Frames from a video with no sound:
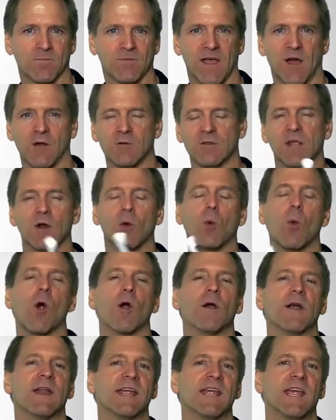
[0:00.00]
Now, a little
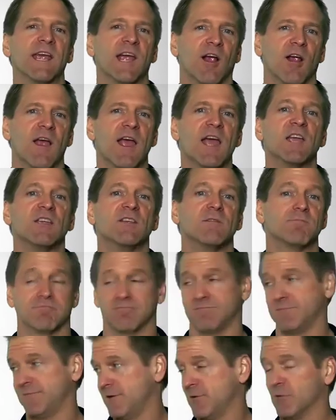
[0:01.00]
warning here.
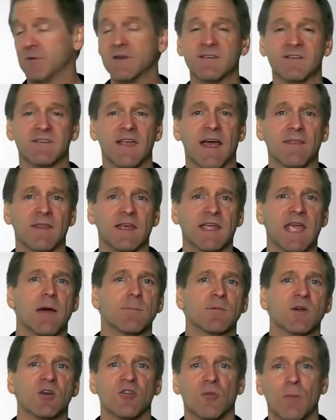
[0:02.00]
You can send the
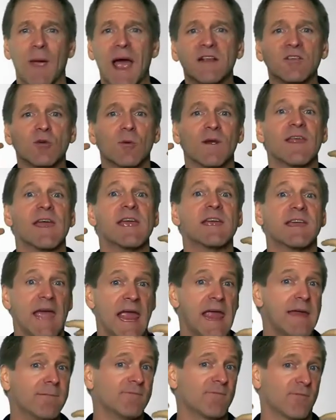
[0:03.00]
chemicals back to where they
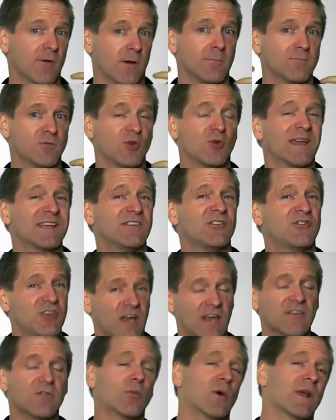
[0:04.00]
came from doing
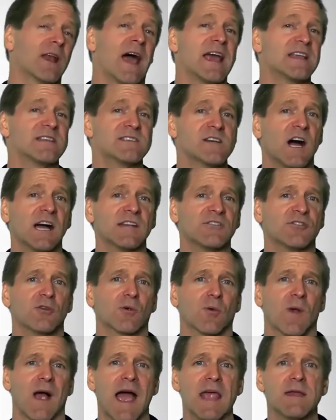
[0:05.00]
just what I taught
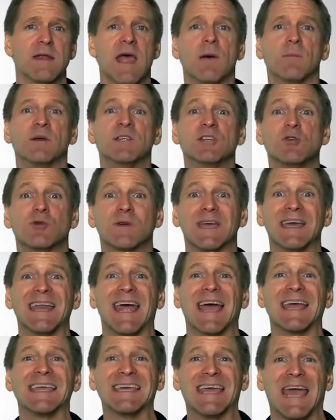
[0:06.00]
you, right? But you can
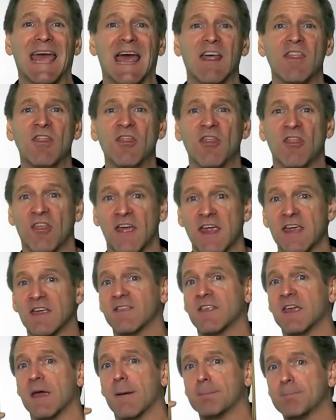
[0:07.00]
again
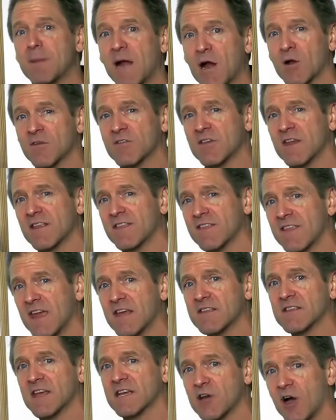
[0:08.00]
think the embarrassing
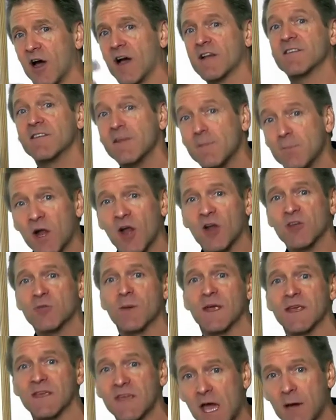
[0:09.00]
thing that caused the
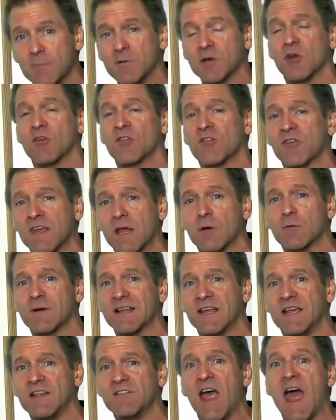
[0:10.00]
embarrassment chemicals to get
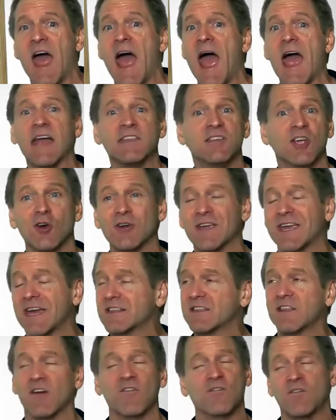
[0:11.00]
released, and you'll
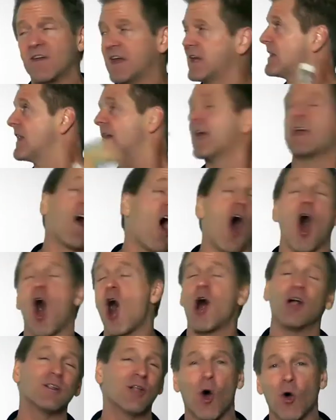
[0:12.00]
get the feeling
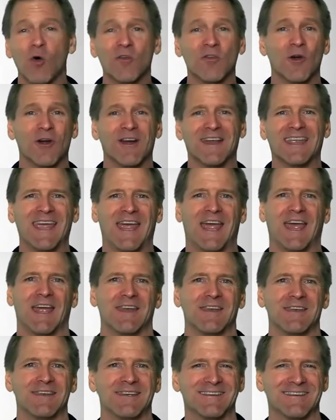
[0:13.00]
all over
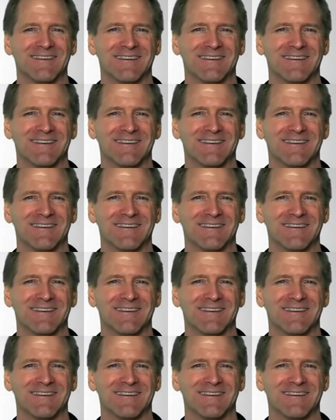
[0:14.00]
again.